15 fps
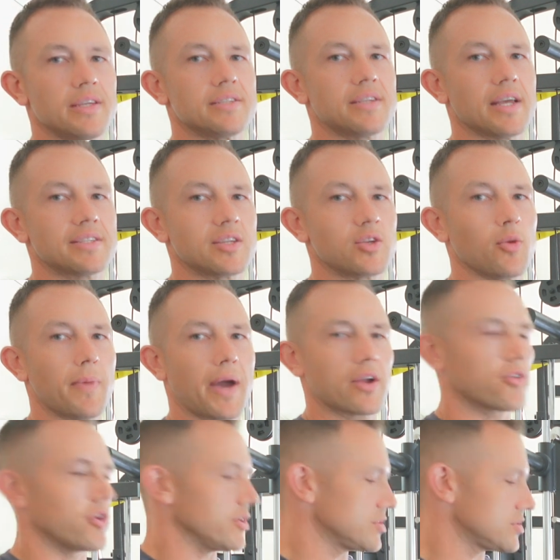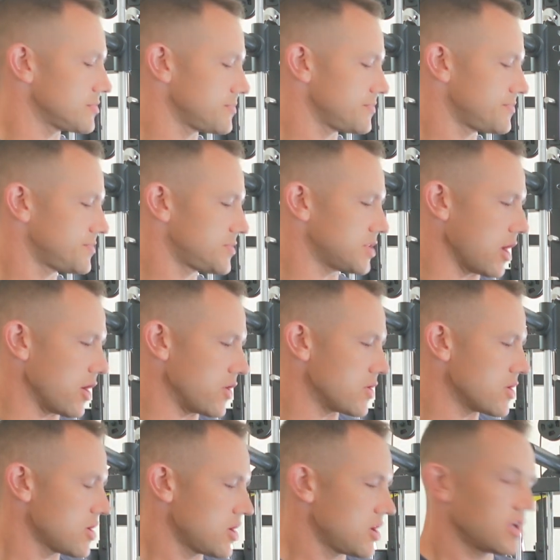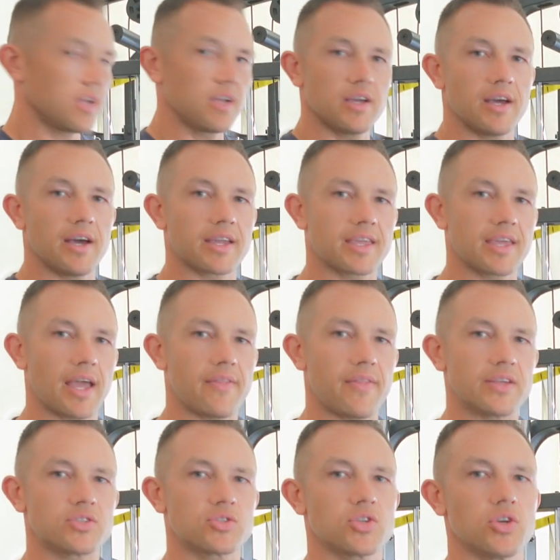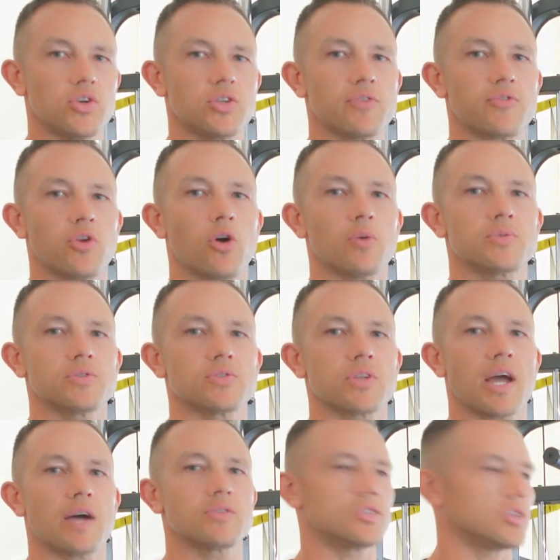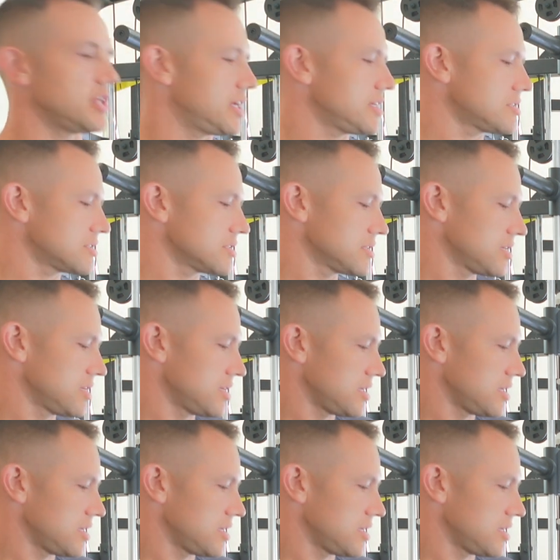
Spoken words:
is setting your macros. So again, there's 2 different options on how to do this.